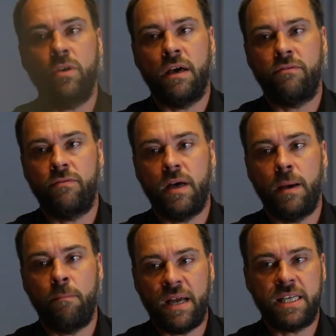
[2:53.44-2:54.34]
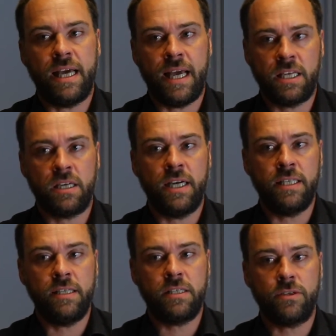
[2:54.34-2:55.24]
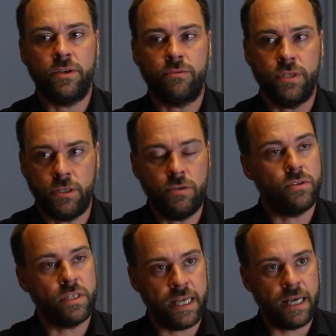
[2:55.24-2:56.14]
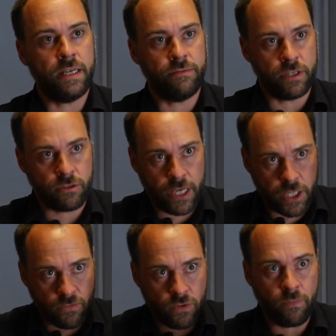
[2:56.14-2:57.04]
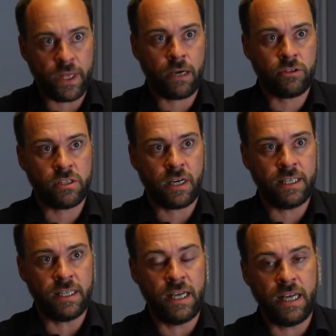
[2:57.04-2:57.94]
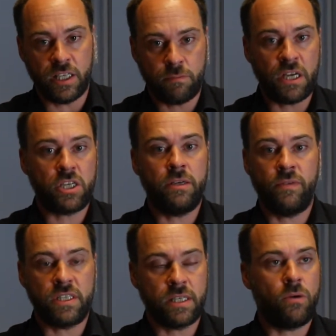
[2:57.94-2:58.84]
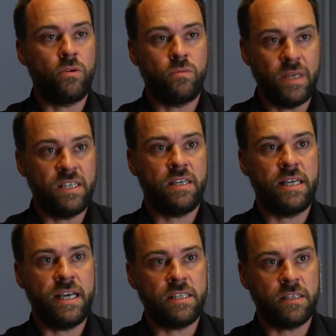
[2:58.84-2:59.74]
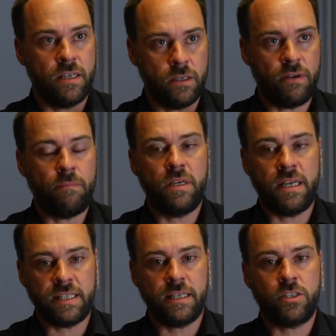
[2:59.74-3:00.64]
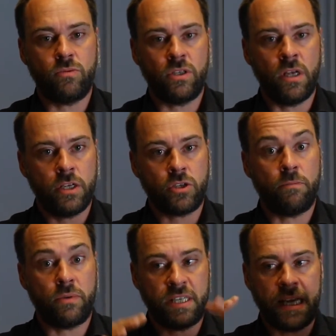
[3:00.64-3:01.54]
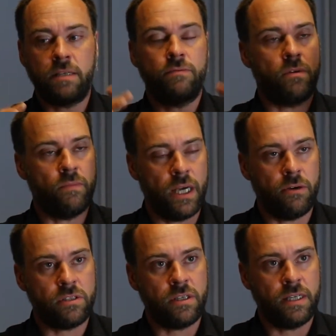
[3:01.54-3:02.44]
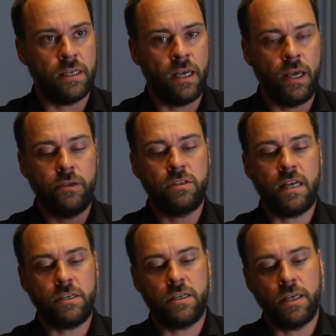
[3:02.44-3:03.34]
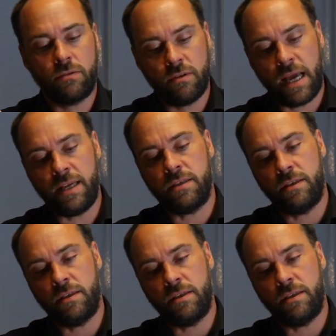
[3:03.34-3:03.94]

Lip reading: have better air tightness, so you reduce the air infiltration from the outside, especially on these cold winter days, November days and so on, so you're protected from the outside. You essentially create an